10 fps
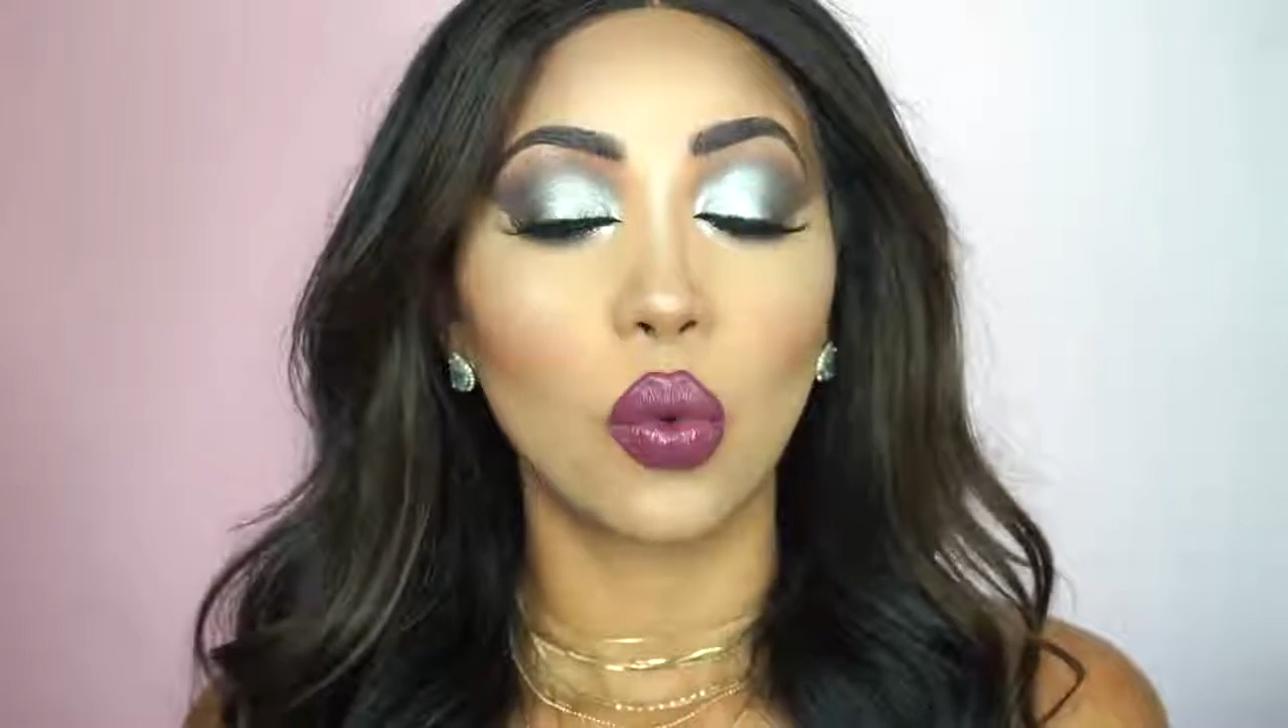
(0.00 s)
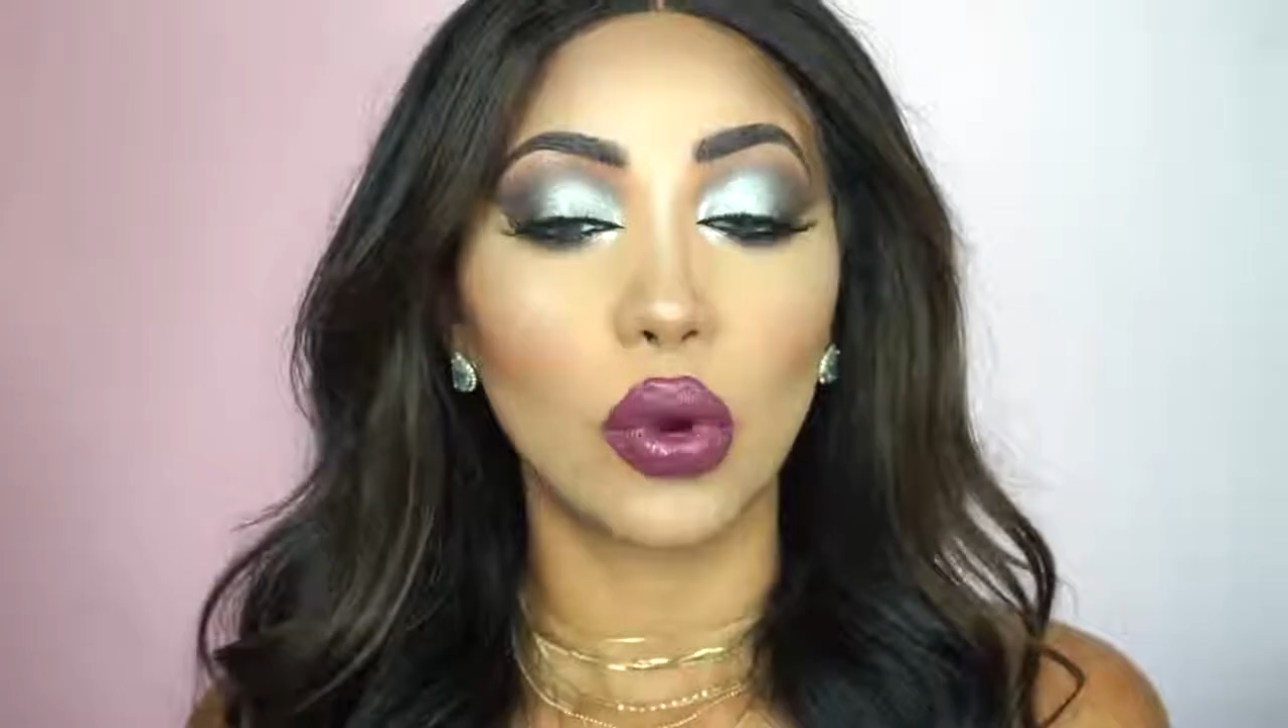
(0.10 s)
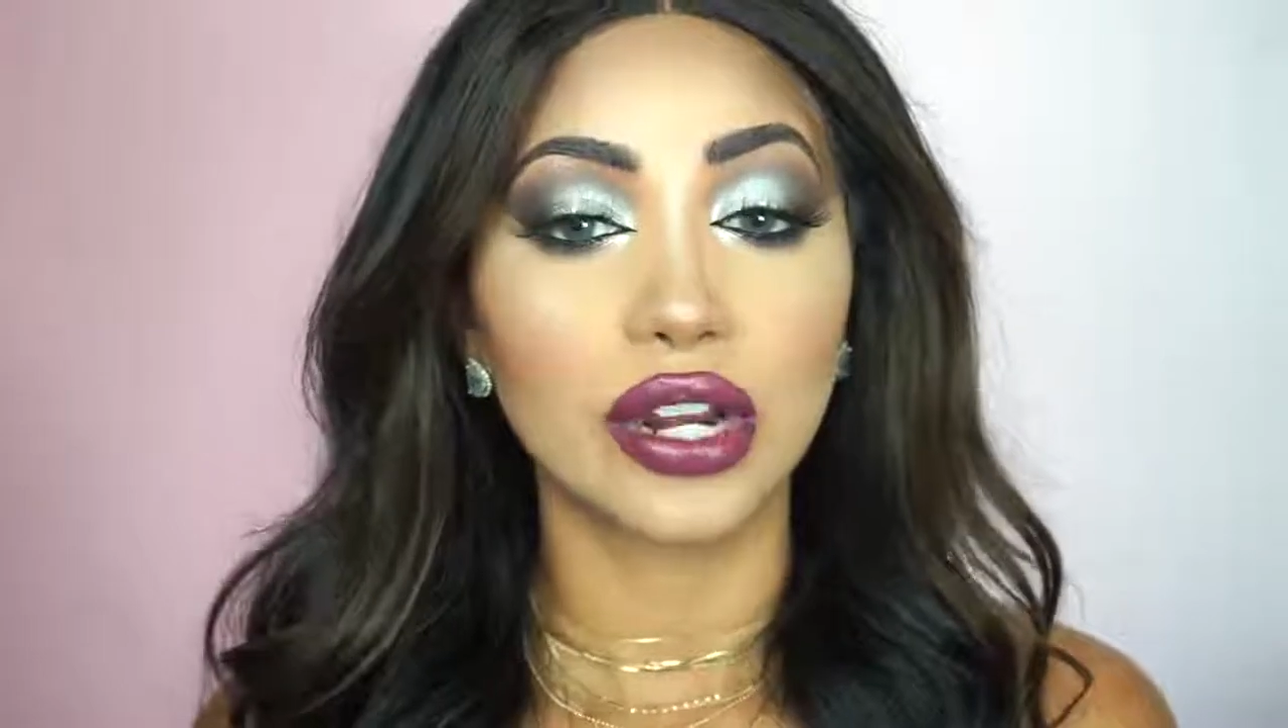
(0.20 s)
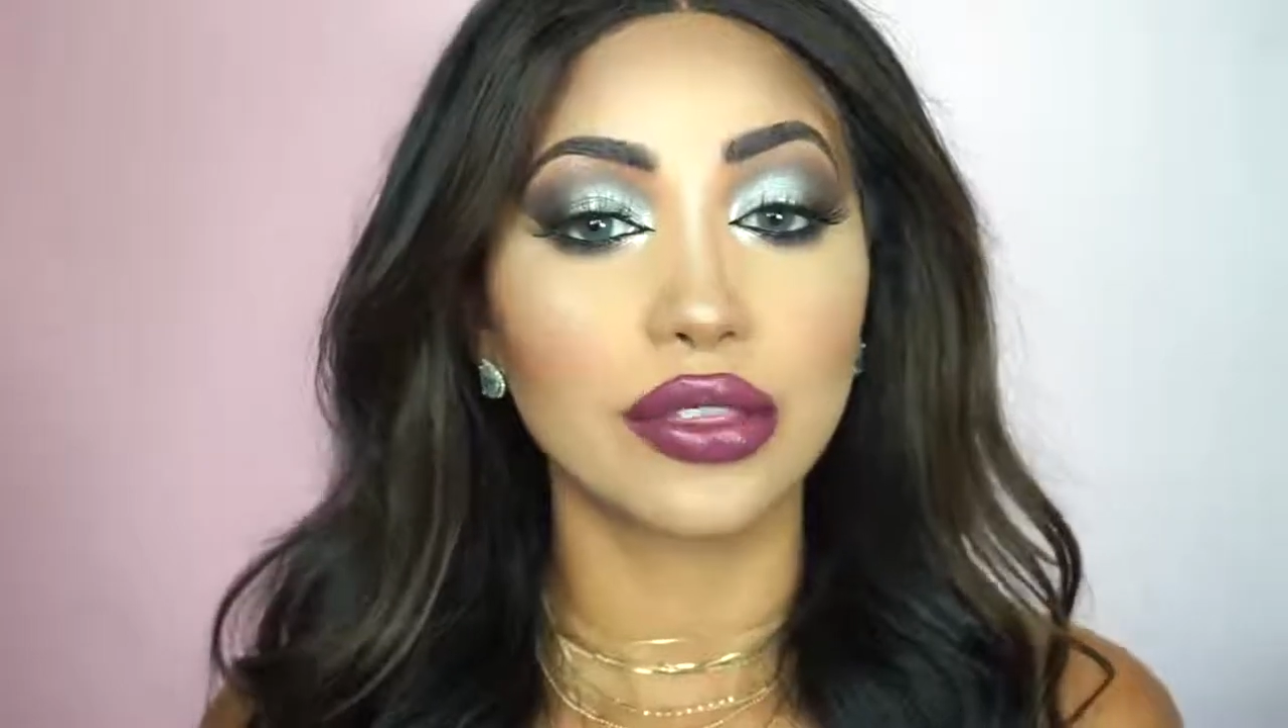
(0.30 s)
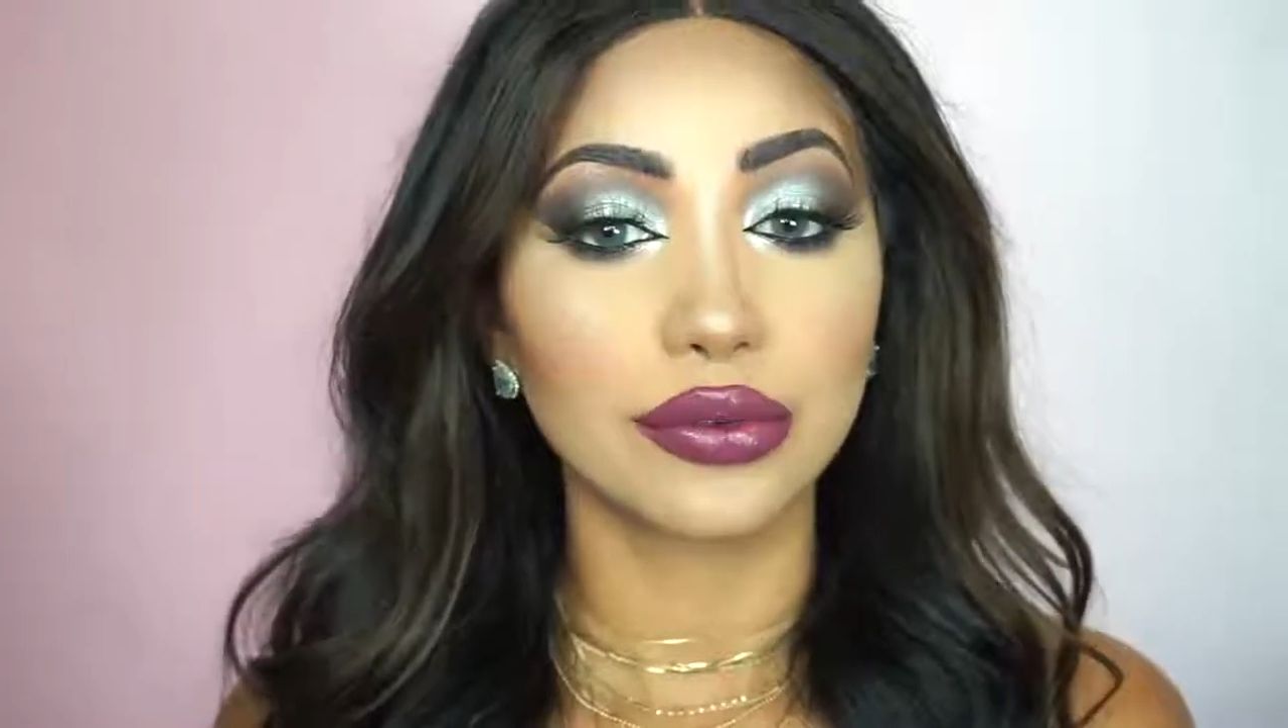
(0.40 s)

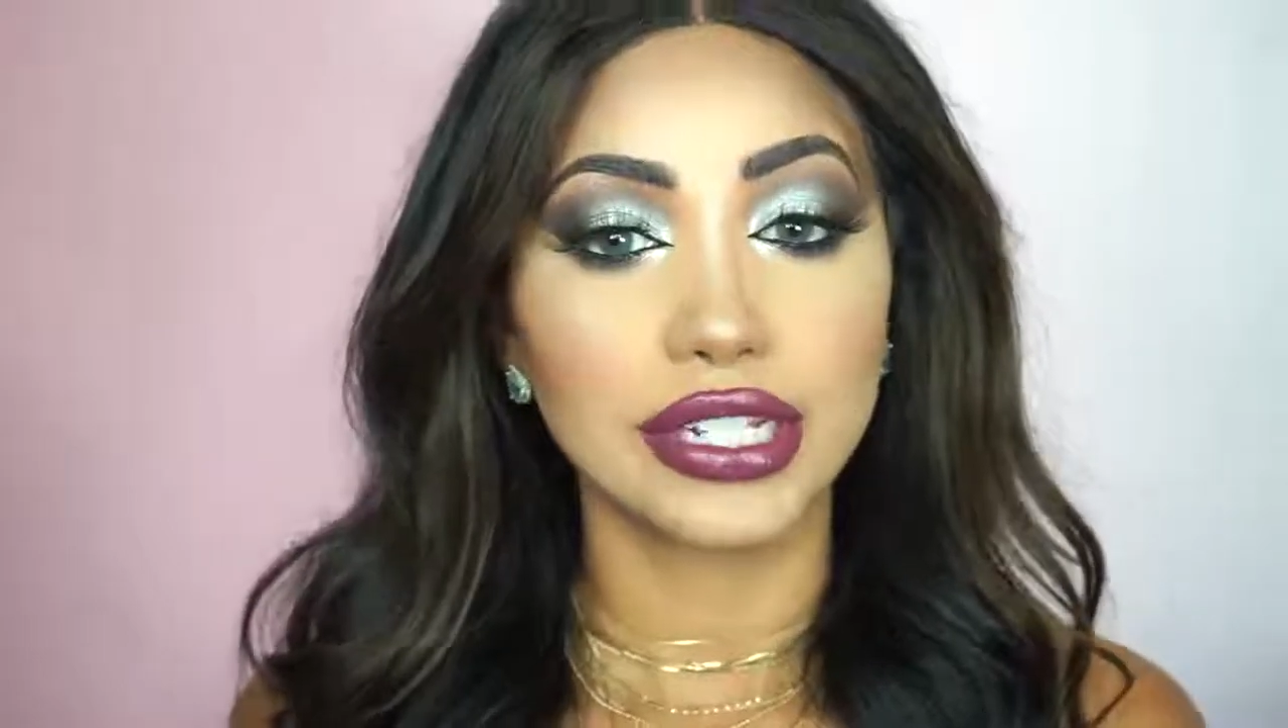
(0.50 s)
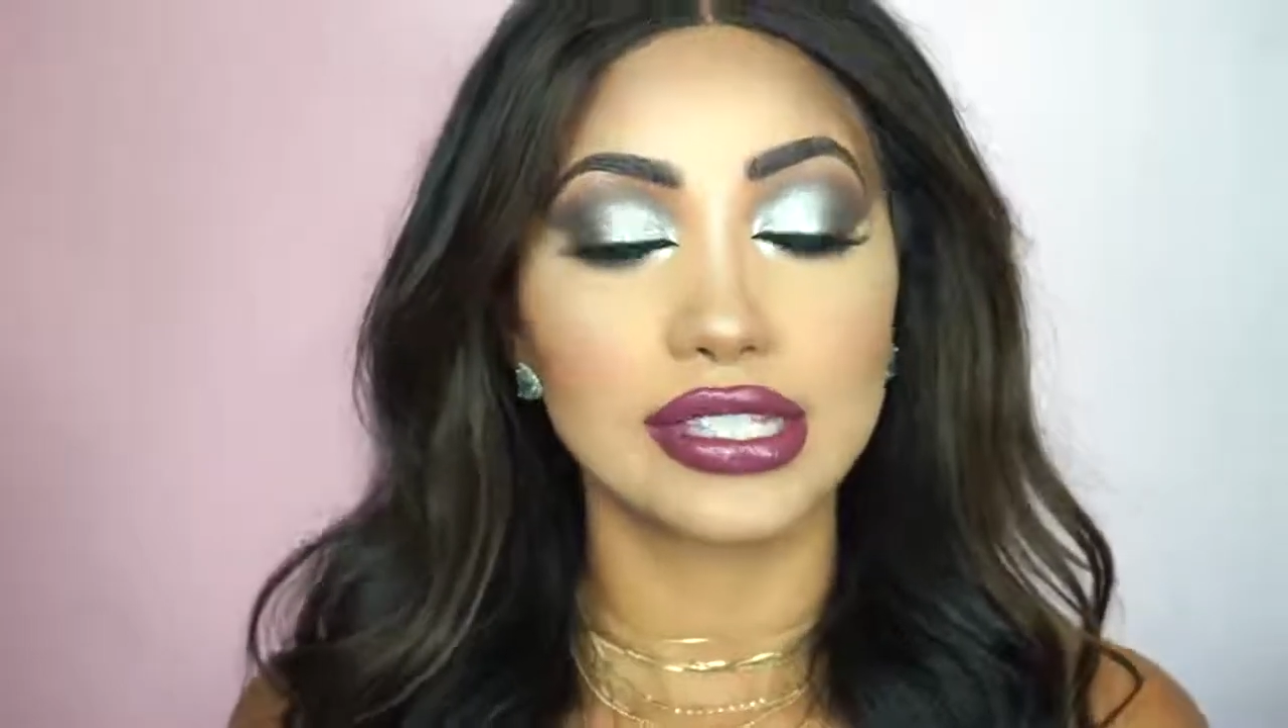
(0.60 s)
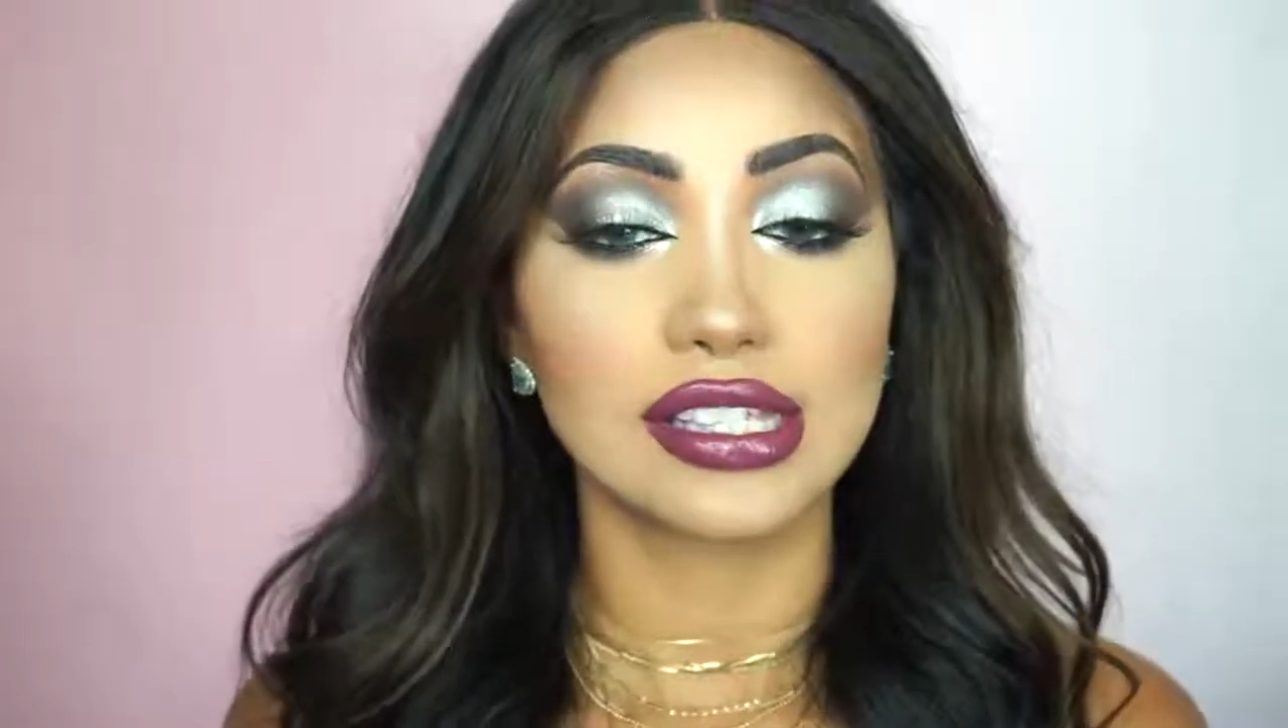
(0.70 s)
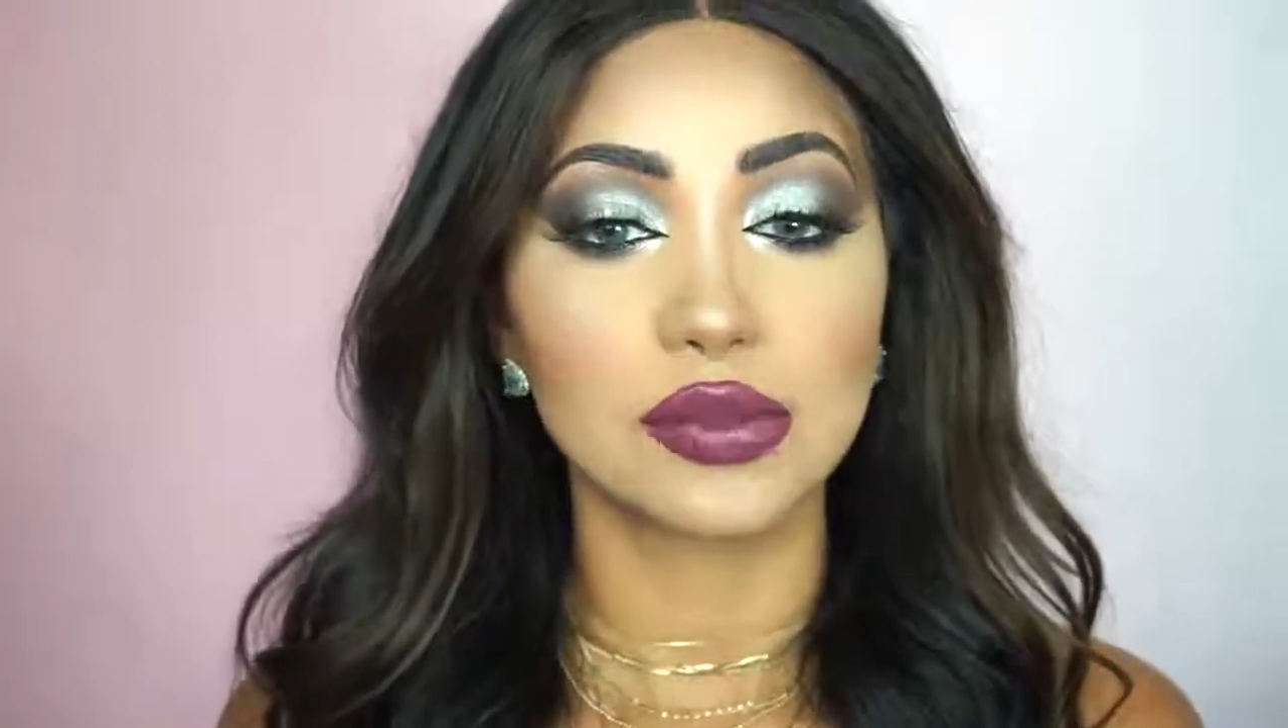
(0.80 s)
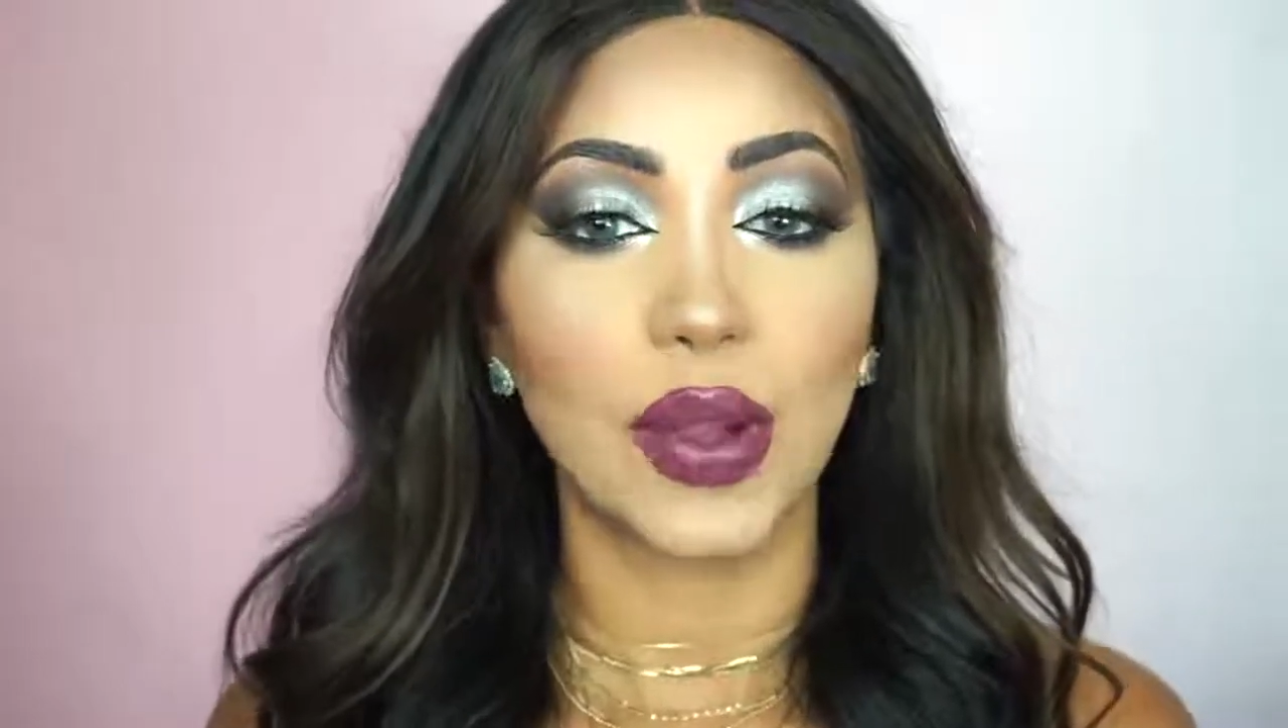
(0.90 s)
one of the
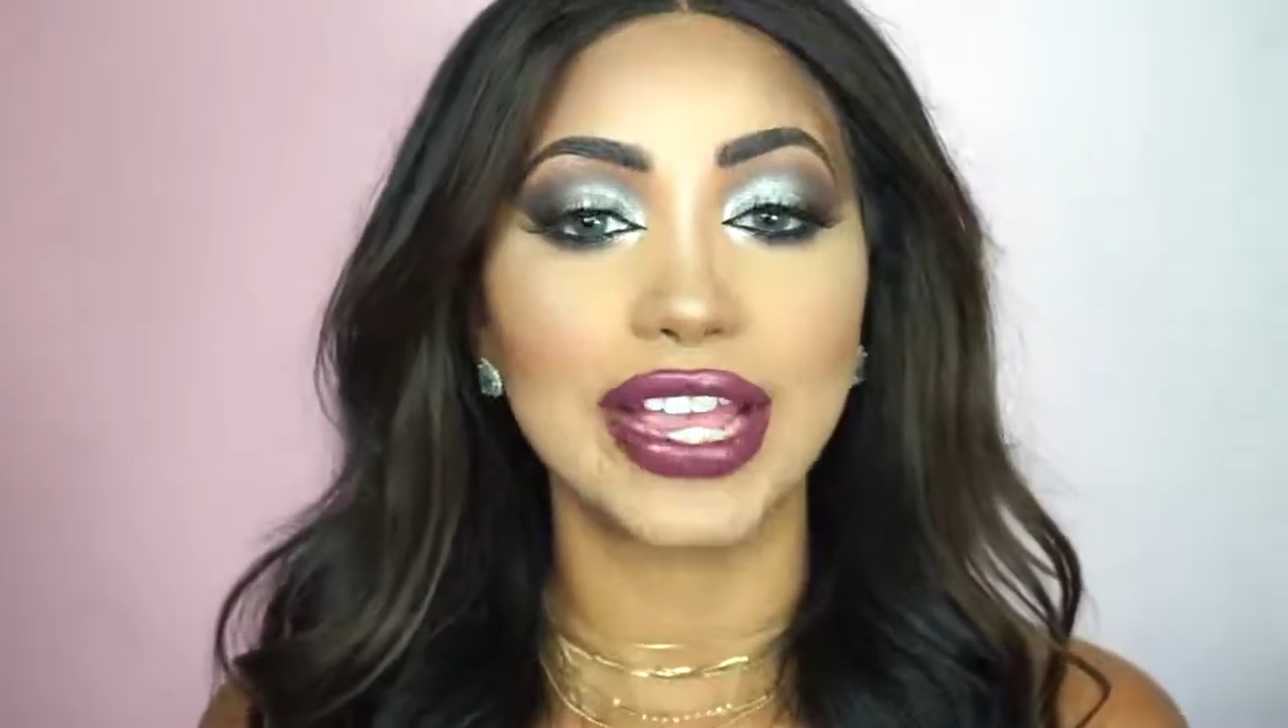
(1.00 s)
reasons